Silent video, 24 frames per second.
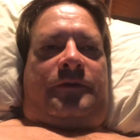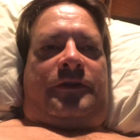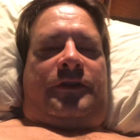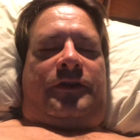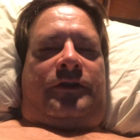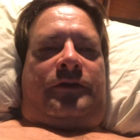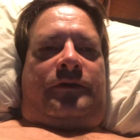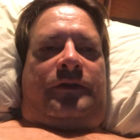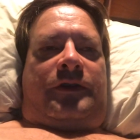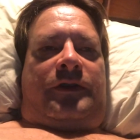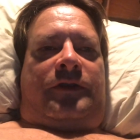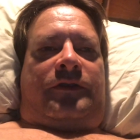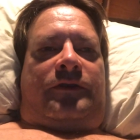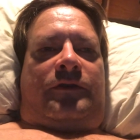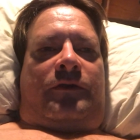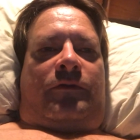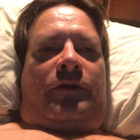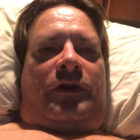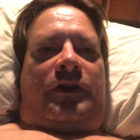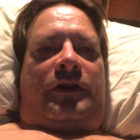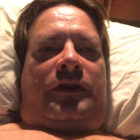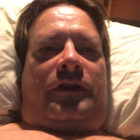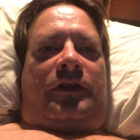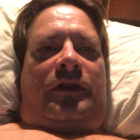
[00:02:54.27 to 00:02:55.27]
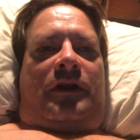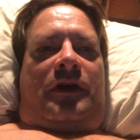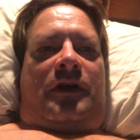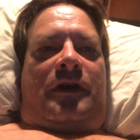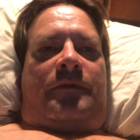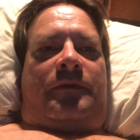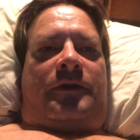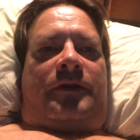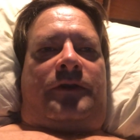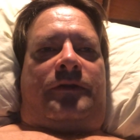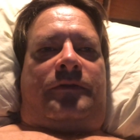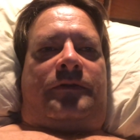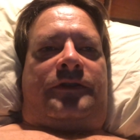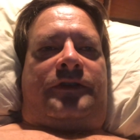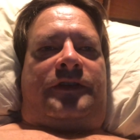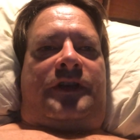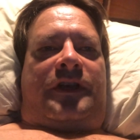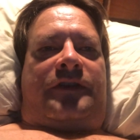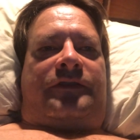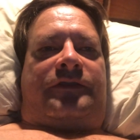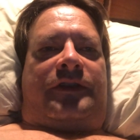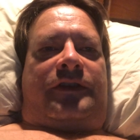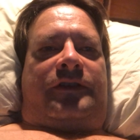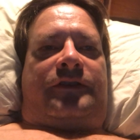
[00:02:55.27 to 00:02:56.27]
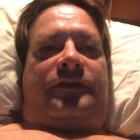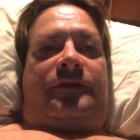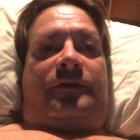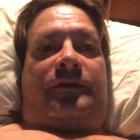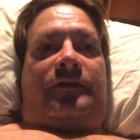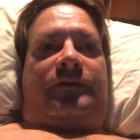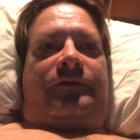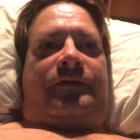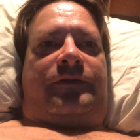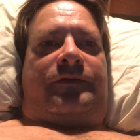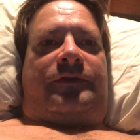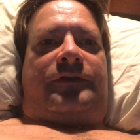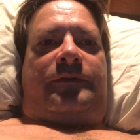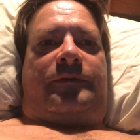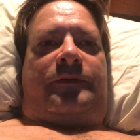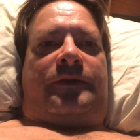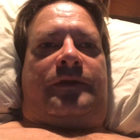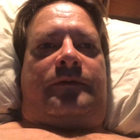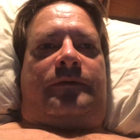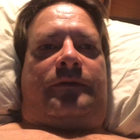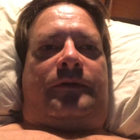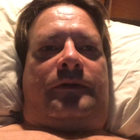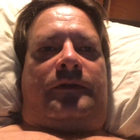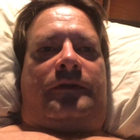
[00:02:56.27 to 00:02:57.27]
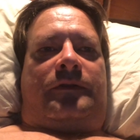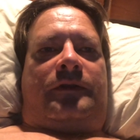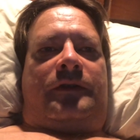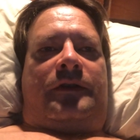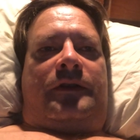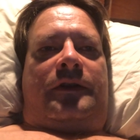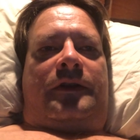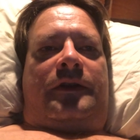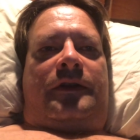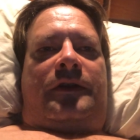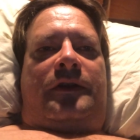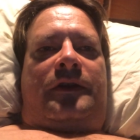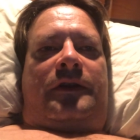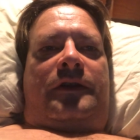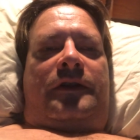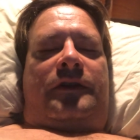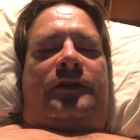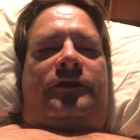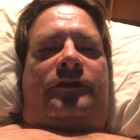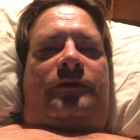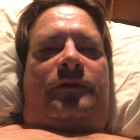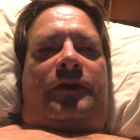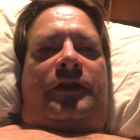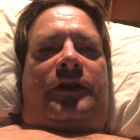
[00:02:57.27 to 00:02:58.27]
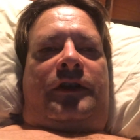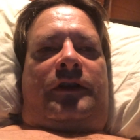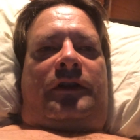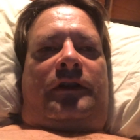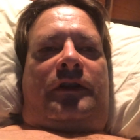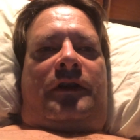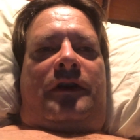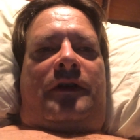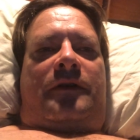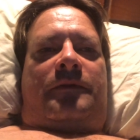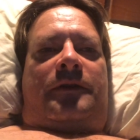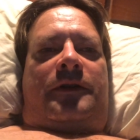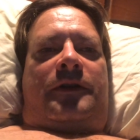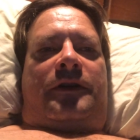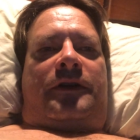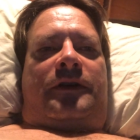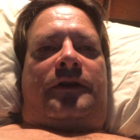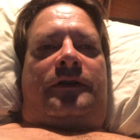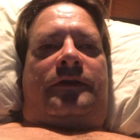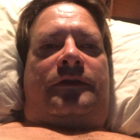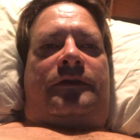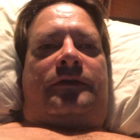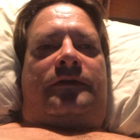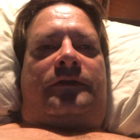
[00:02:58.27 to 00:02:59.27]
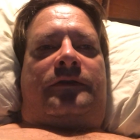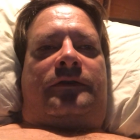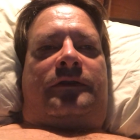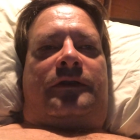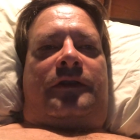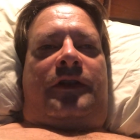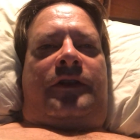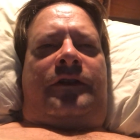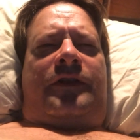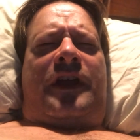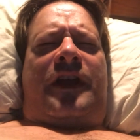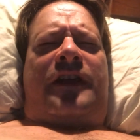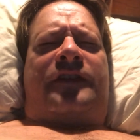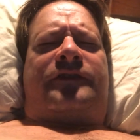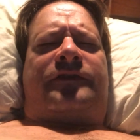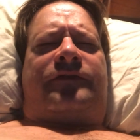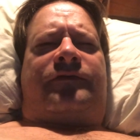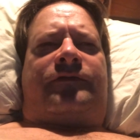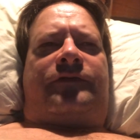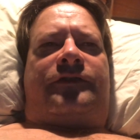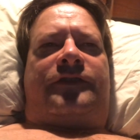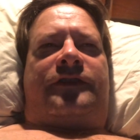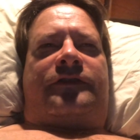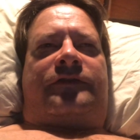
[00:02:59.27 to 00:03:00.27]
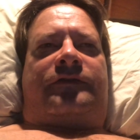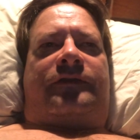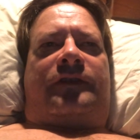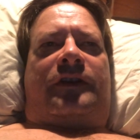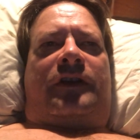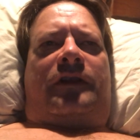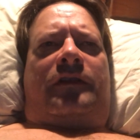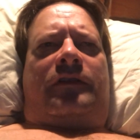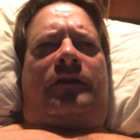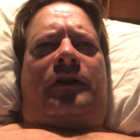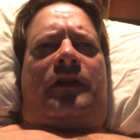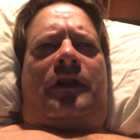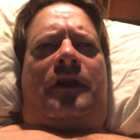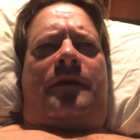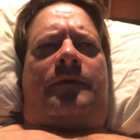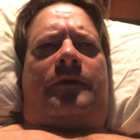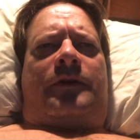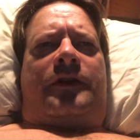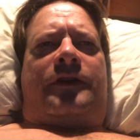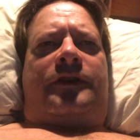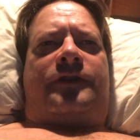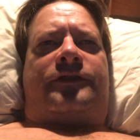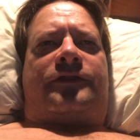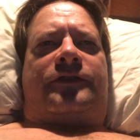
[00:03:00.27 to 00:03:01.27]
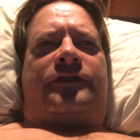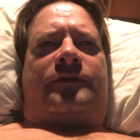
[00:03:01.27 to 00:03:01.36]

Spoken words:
doing the 1 kilometer, which has like 250 people, 20 kilometer, and that's just for conglomeration,